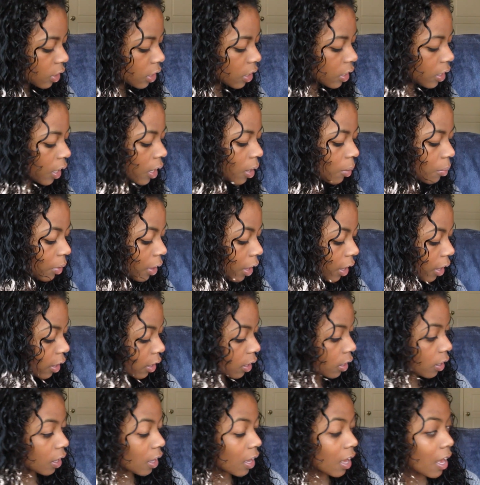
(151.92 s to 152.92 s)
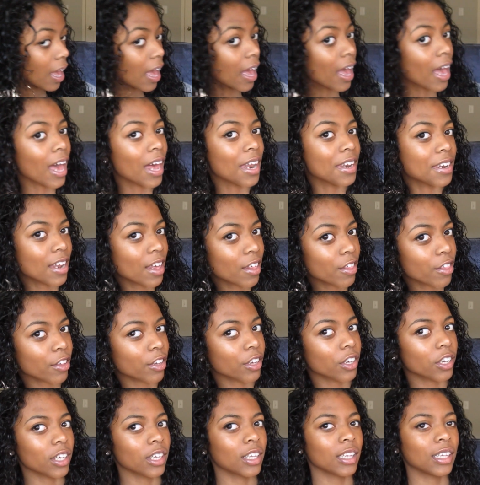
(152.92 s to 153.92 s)
and I apply
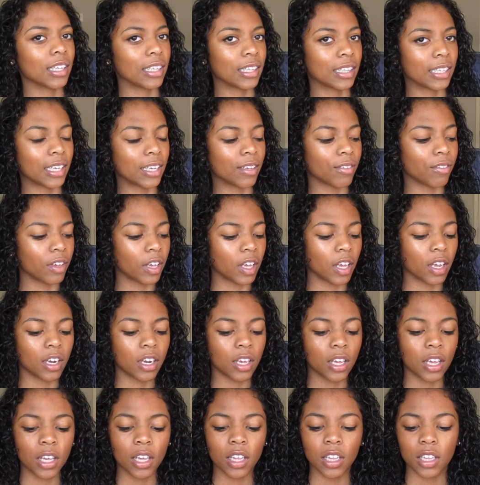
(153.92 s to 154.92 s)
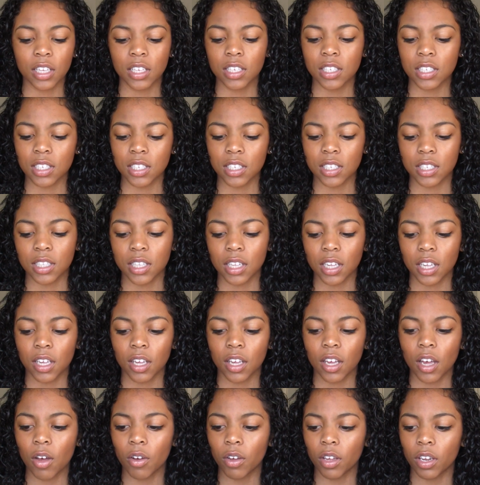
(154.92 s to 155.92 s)
another leave-in. This is the
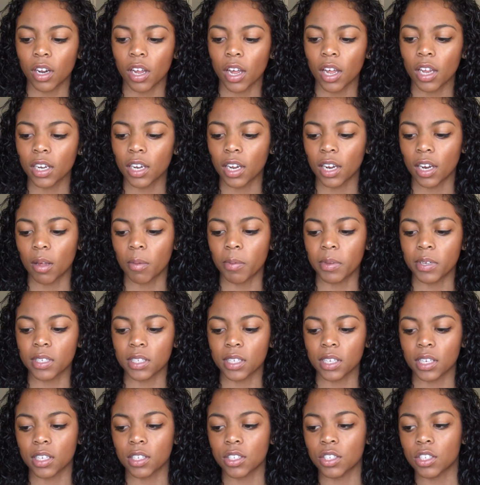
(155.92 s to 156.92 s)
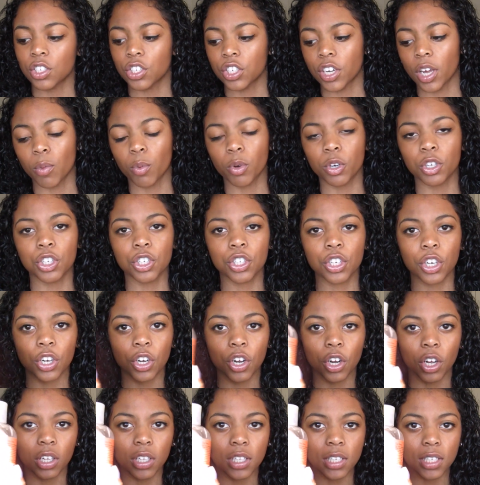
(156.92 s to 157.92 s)
Coconut and Hibiscus Shea Moisture
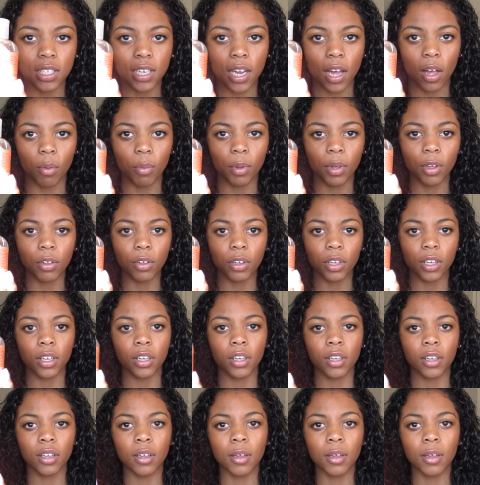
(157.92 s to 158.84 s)
Curl and Style Milk.